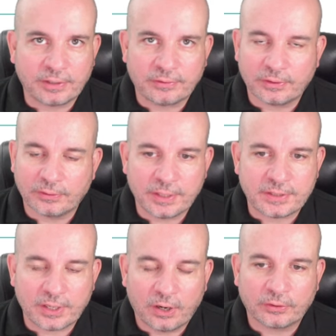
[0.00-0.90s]
or anything on
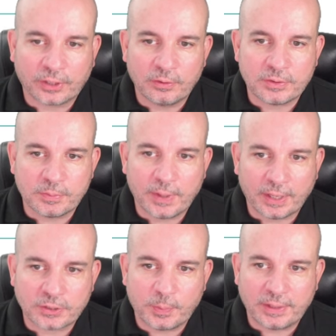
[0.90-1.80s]
this are going to be
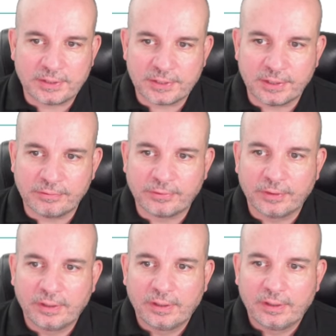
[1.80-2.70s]
expensive.
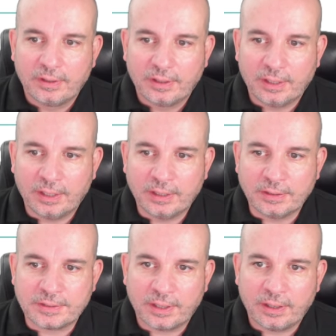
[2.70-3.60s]

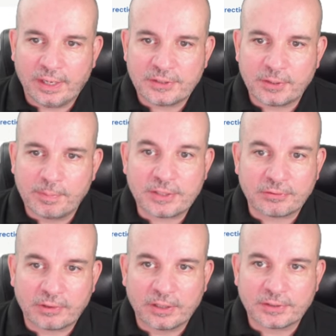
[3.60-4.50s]
And it's a
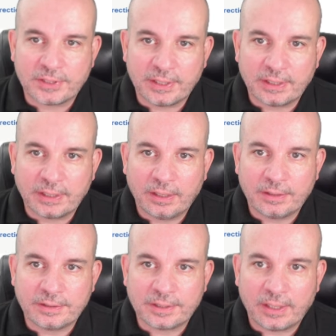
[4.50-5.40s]
Maserati,
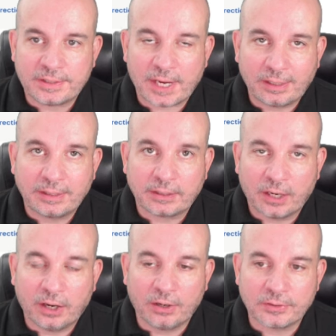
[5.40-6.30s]
and Italian
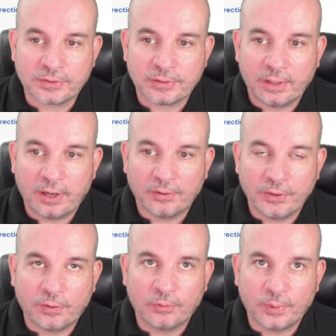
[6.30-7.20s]
cars are
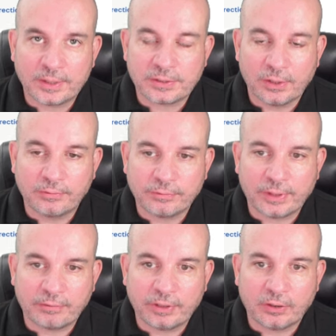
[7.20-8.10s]
not always known
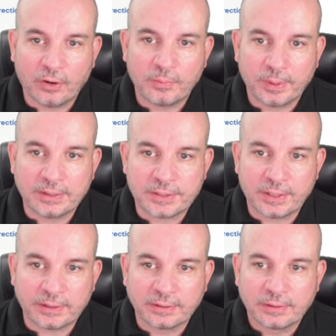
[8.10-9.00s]
for their
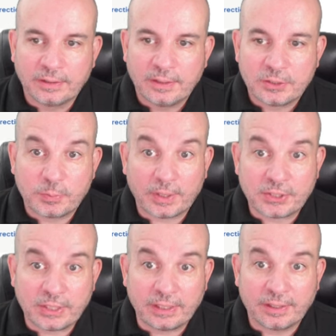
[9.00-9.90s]
reliability,
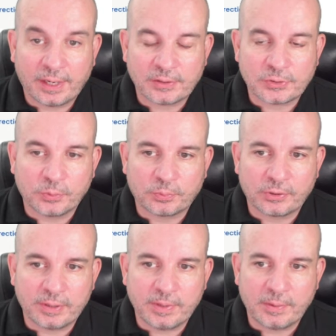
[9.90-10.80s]
especially at that sort of
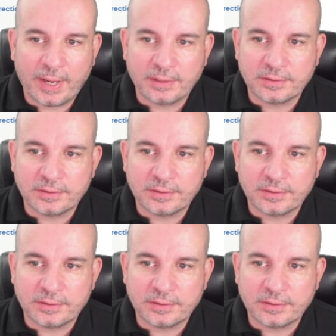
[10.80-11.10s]
premium